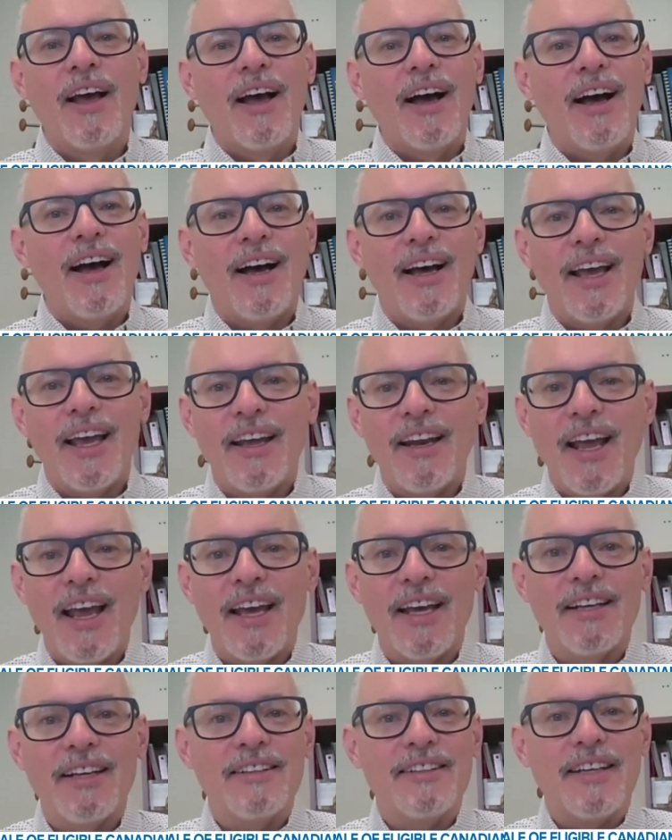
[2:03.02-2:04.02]
Uh, and,
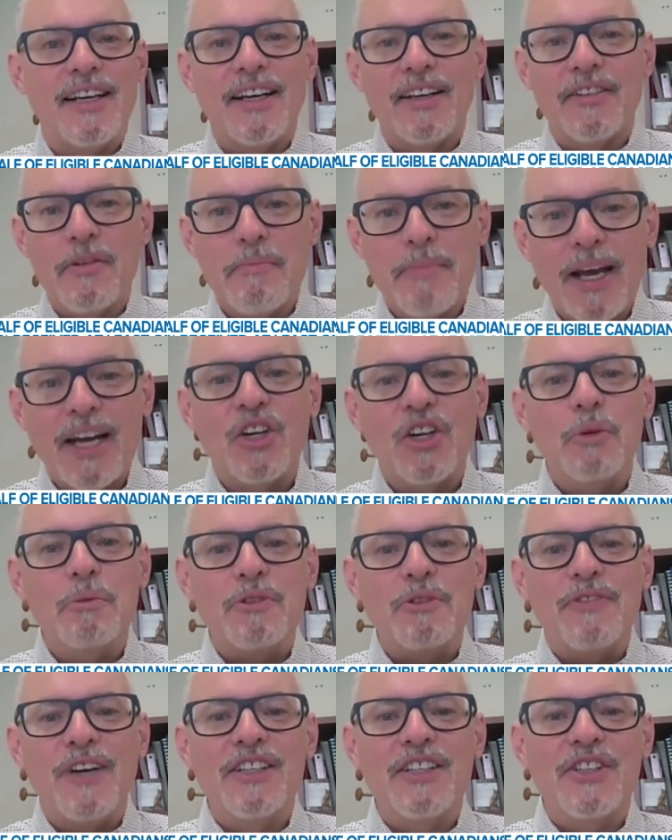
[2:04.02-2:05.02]
and uh, the medical
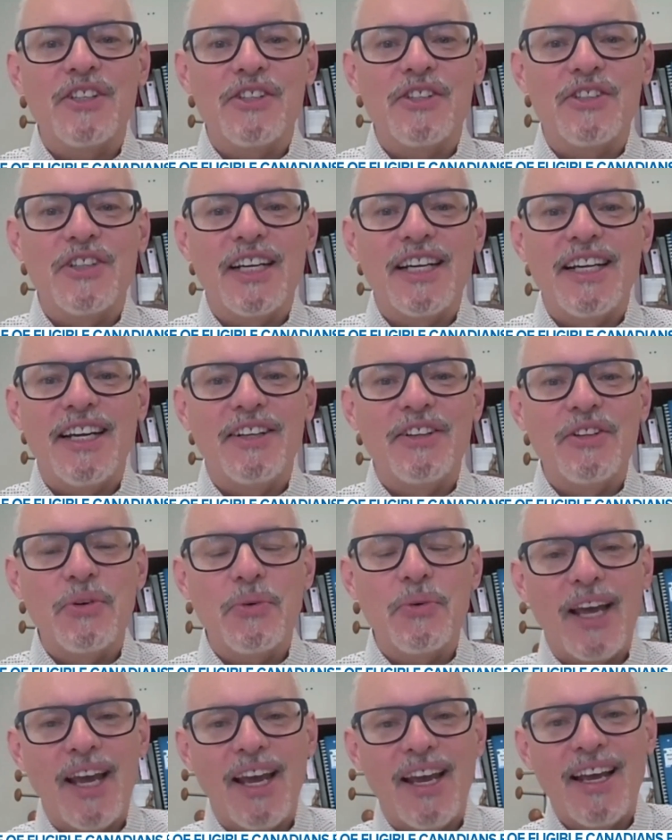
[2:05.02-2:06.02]
professions are leading the
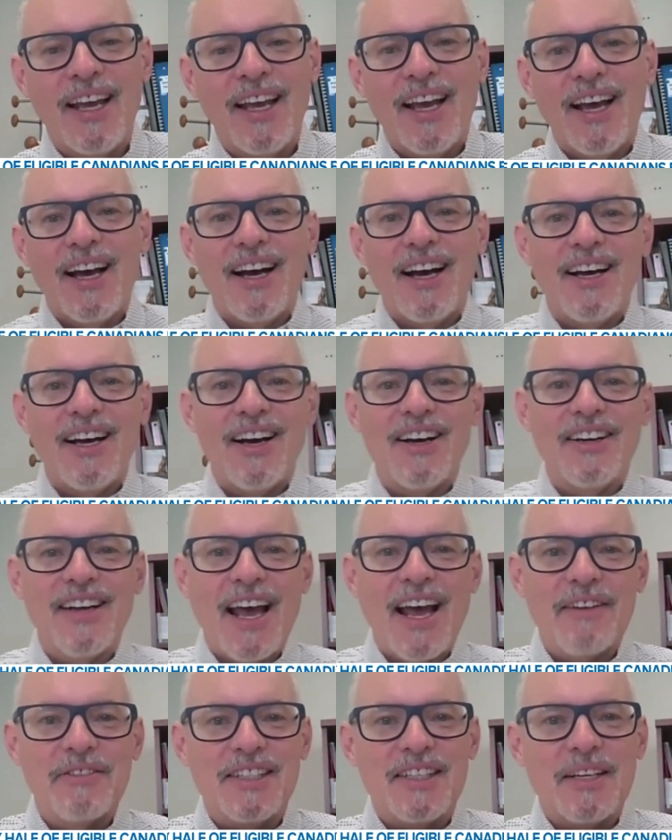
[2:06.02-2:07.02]
way uh, on
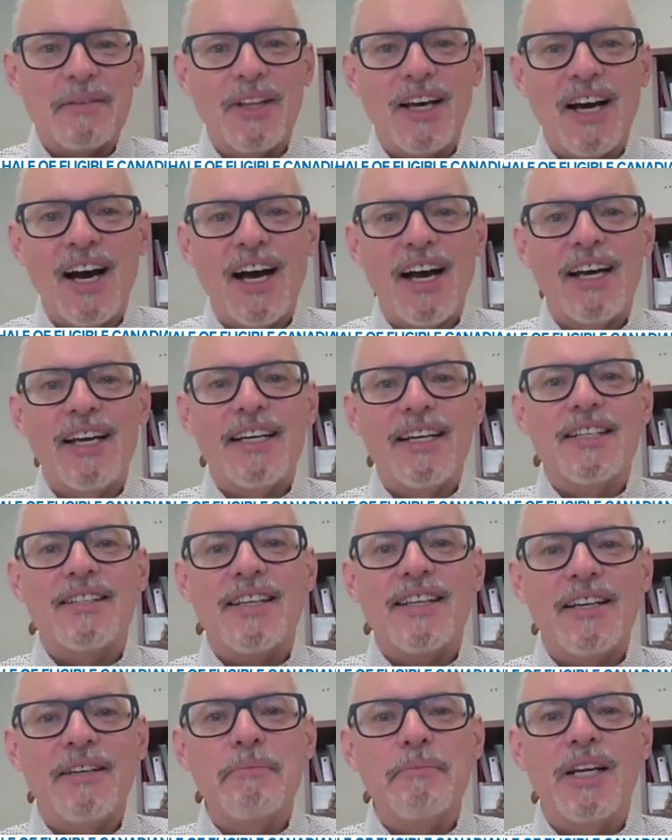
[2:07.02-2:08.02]
having some of the
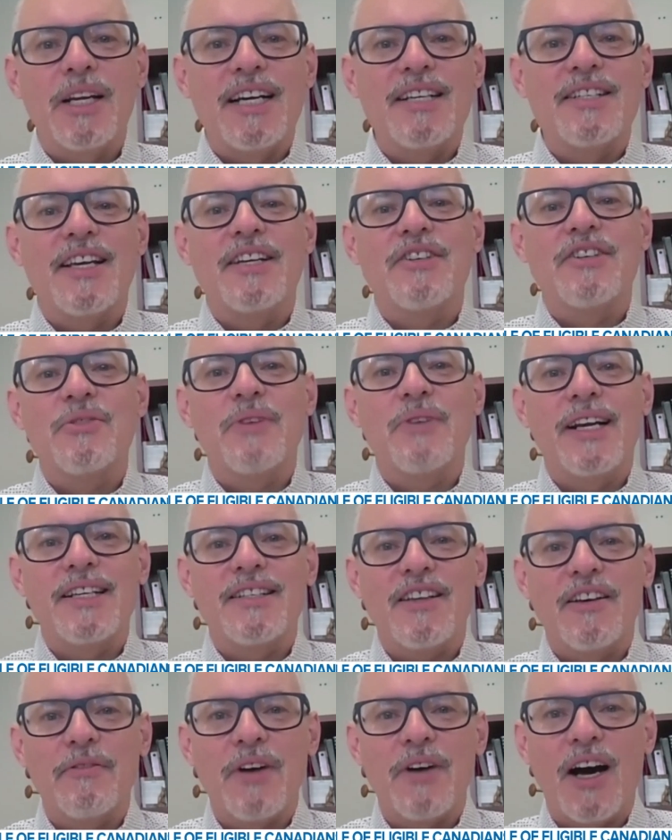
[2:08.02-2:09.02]
highest immunization
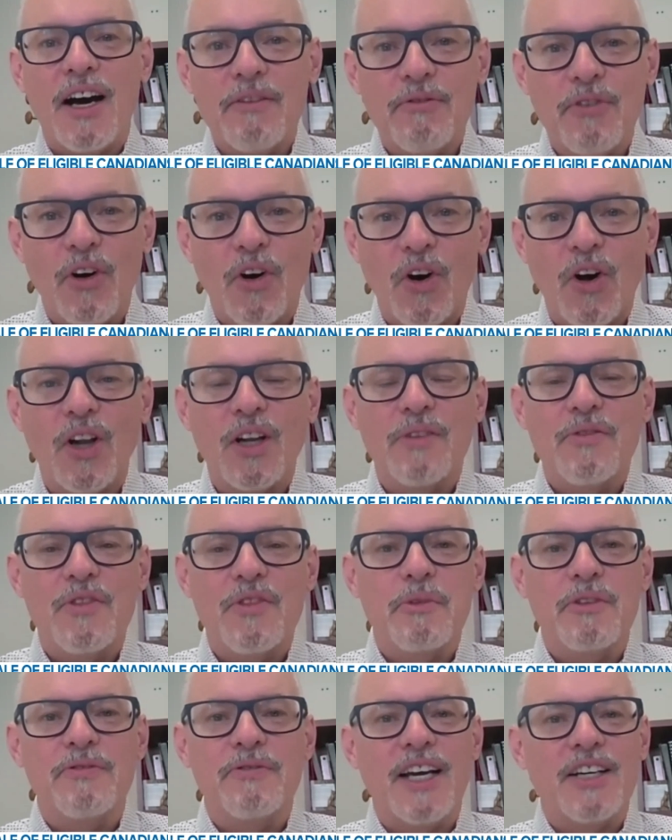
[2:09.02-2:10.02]
rates of, of all of the
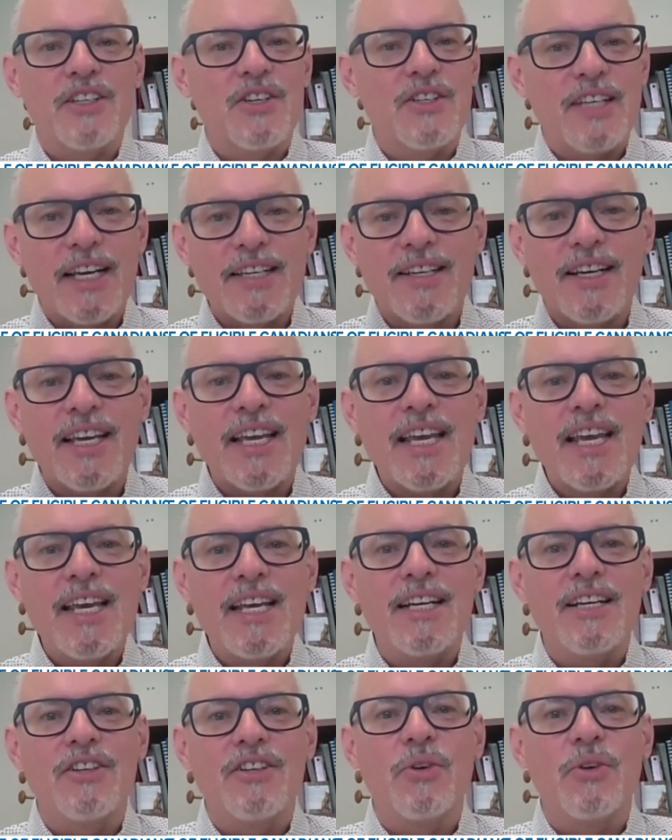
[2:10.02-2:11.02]
professions. That's a
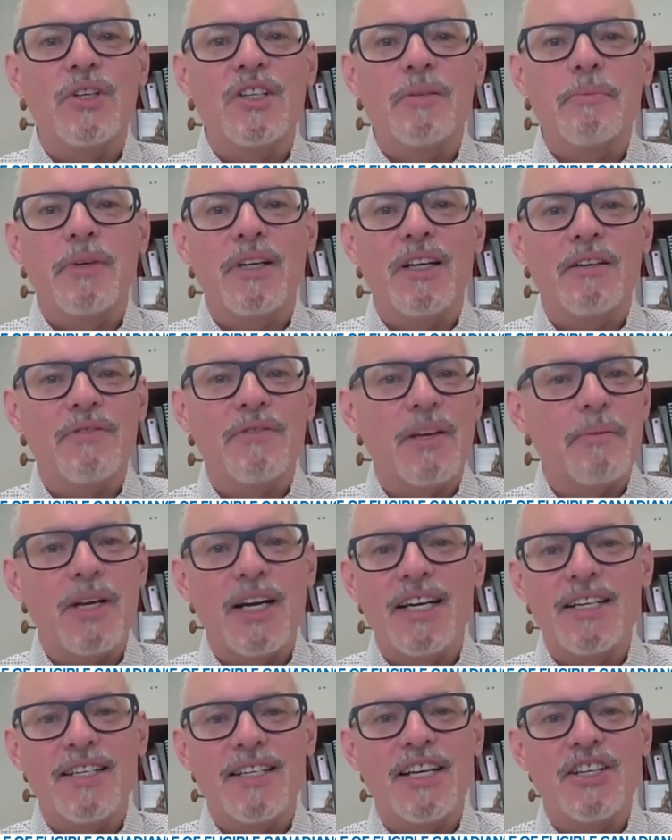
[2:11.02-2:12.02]
keen endorsement of
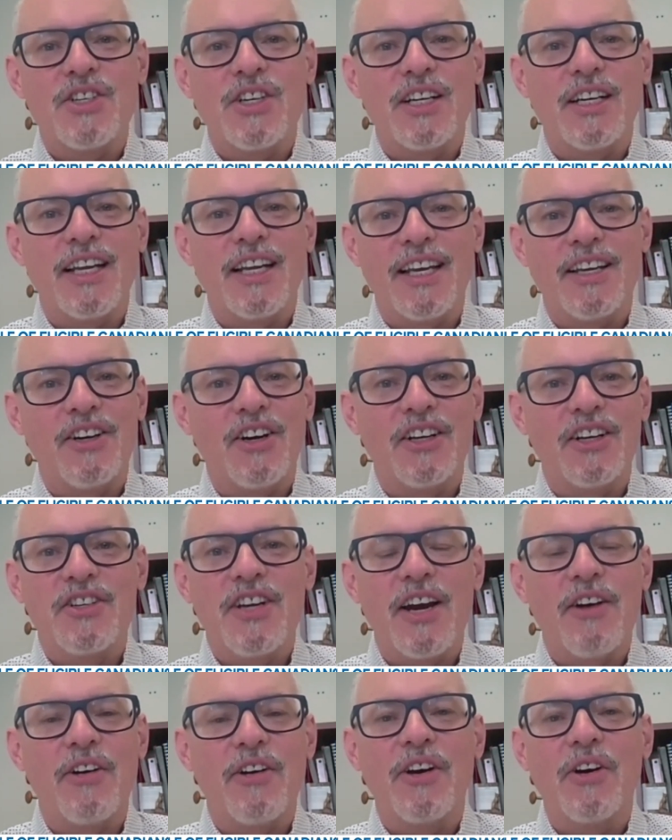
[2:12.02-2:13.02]
immunization in
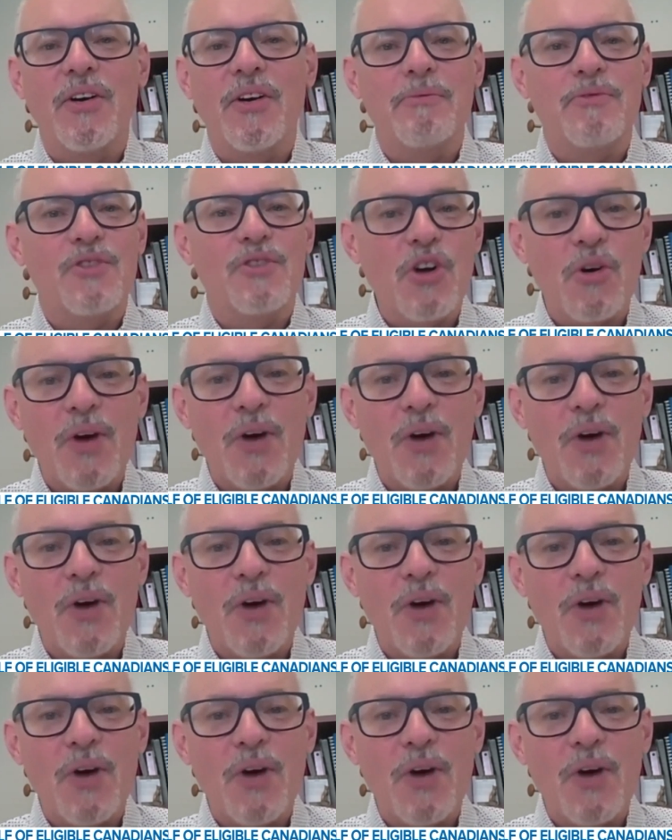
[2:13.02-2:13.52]
Ontario. I'm so